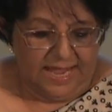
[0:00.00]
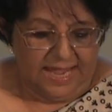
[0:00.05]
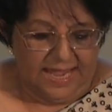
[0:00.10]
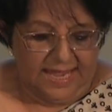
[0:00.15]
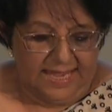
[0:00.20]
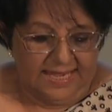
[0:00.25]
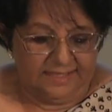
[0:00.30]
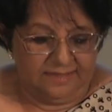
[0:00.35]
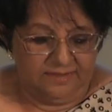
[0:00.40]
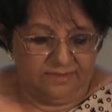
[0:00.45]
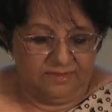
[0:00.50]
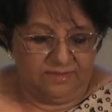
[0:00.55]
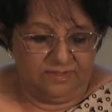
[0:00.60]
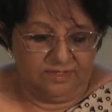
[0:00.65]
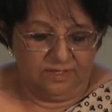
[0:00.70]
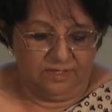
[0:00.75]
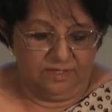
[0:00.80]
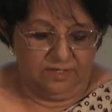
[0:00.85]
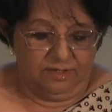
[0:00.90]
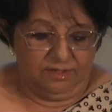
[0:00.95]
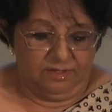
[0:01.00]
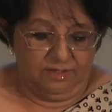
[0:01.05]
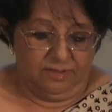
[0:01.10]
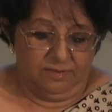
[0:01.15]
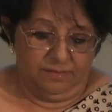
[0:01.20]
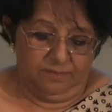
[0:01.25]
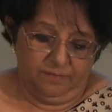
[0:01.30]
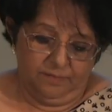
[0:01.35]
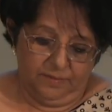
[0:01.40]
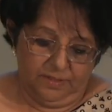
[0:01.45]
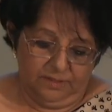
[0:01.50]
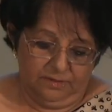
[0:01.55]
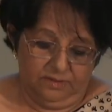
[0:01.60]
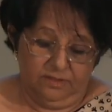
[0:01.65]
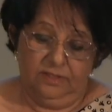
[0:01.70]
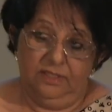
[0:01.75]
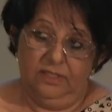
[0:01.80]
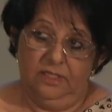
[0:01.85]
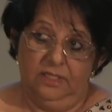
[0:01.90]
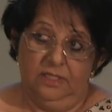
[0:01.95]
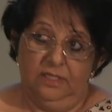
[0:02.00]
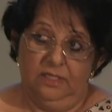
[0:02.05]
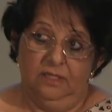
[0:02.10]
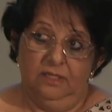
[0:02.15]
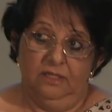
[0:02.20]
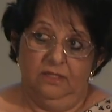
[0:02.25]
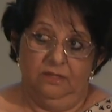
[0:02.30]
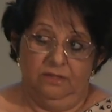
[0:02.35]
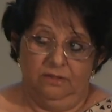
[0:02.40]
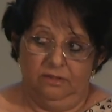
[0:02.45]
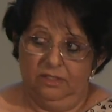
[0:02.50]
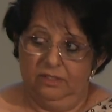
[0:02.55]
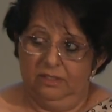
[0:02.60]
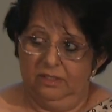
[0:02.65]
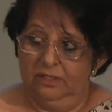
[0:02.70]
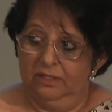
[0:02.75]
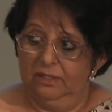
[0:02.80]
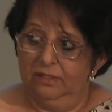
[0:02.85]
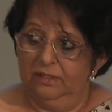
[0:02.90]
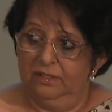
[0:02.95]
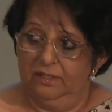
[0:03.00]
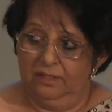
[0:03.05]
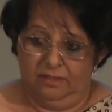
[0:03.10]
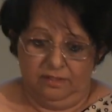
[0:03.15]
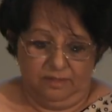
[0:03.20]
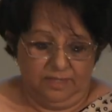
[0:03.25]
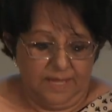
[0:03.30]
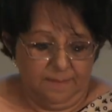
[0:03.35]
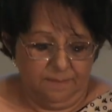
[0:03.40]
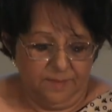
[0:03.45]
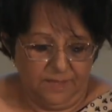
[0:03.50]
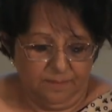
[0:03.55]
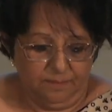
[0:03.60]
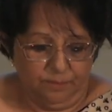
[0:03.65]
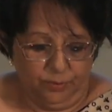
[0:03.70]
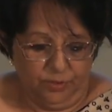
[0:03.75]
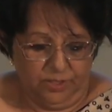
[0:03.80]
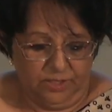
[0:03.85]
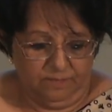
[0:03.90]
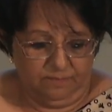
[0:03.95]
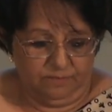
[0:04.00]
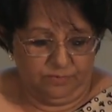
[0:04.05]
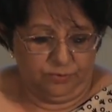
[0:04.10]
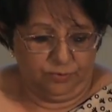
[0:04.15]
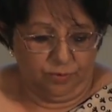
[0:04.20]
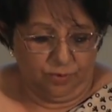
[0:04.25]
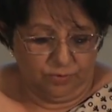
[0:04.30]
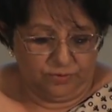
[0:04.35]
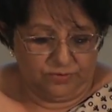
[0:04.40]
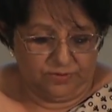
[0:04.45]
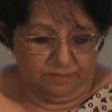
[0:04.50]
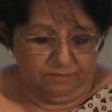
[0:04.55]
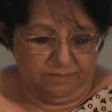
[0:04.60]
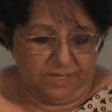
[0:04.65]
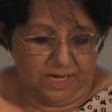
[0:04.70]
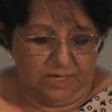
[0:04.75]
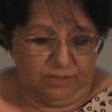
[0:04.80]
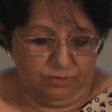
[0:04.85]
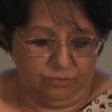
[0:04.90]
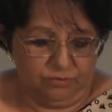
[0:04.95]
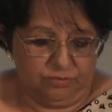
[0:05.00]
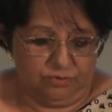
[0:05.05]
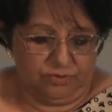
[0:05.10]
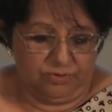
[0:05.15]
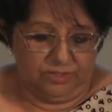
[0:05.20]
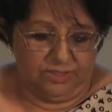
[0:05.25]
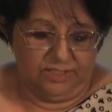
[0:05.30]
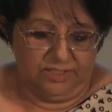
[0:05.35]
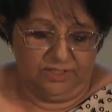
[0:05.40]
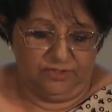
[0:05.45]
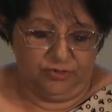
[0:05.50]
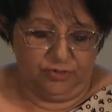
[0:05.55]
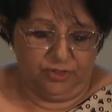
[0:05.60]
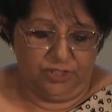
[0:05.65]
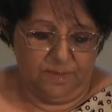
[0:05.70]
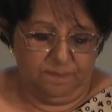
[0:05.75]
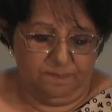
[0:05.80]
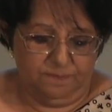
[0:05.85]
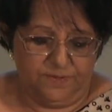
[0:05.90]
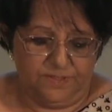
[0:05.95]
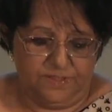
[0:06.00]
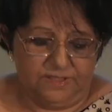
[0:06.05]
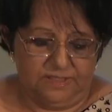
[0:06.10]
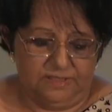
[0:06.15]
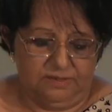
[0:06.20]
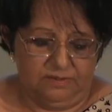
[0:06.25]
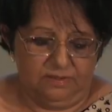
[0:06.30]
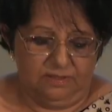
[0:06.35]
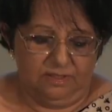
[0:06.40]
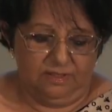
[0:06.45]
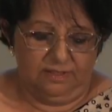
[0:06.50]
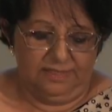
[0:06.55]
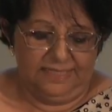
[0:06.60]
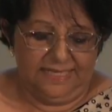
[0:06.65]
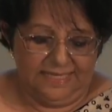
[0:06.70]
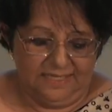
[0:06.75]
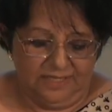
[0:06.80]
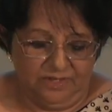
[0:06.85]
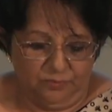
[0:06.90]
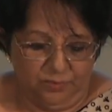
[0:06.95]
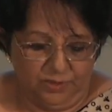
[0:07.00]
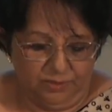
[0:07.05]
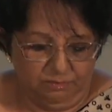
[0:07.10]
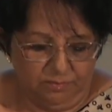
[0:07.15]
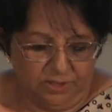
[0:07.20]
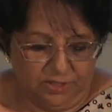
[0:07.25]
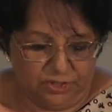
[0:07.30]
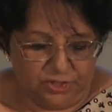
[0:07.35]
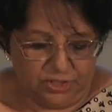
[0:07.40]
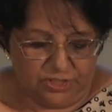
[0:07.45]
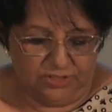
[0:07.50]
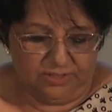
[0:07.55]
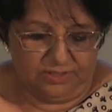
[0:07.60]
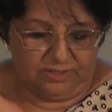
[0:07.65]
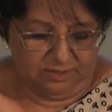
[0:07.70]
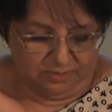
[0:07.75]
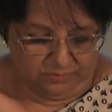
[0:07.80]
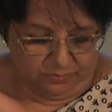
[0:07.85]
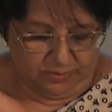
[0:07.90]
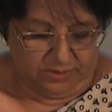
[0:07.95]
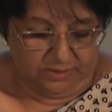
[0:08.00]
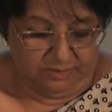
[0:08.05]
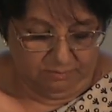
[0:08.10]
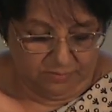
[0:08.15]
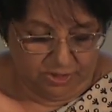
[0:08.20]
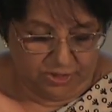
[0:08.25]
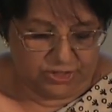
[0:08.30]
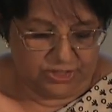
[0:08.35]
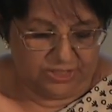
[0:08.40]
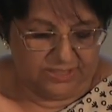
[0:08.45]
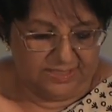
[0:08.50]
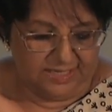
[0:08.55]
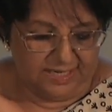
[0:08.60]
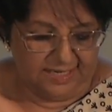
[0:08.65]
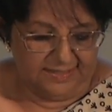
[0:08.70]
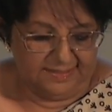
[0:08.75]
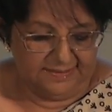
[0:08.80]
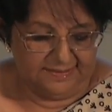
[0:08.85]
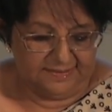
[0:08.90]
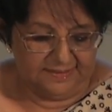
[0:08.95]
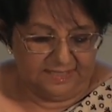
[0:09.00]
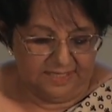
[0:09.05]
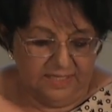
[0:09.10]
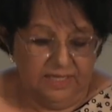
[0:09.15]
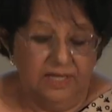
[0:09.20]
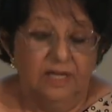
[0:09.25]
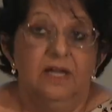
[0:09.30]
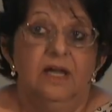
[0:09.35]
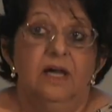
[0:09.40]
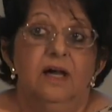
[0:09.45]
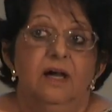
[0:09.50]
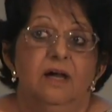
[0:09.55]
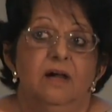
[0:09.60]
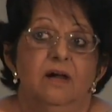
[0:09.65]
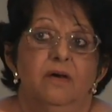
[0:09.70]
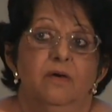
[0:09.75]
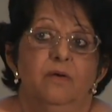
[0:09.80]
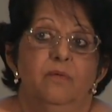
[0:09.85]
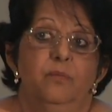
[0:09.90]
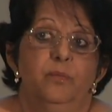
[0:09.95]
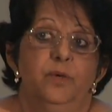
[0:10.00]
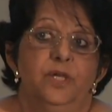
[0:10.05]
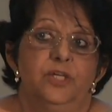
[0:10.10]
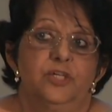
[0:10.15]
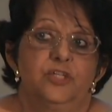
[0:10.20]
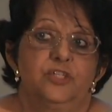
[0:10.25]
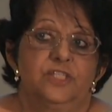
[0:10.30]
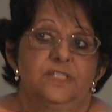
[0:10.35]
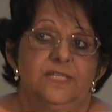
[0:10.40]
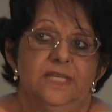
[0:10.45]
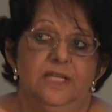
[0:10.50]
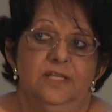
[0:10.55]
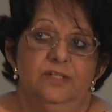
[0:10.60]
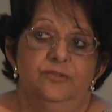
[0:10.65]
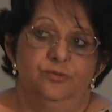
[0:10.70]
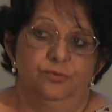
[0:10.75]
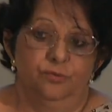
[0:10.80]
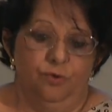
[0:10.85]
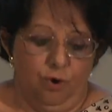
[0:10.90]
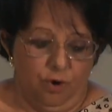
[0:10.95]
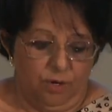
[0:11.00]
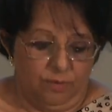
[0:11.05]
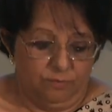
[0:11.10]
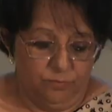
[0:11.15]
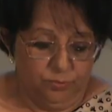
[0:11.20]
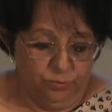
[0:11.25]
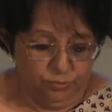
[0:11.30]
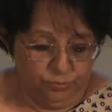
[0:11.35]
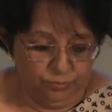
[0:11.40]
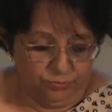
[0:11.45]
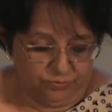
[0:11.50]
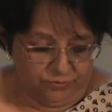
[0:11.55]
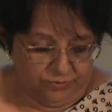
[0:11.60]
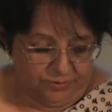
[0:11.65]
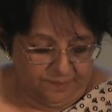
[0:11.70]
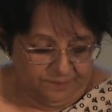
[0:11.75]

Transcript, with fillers: and um, the, uh, the uh, epic poem talks about his ships Uh, laden with, merchant, uh, with merchandise, uh, which sailed to Hormuz.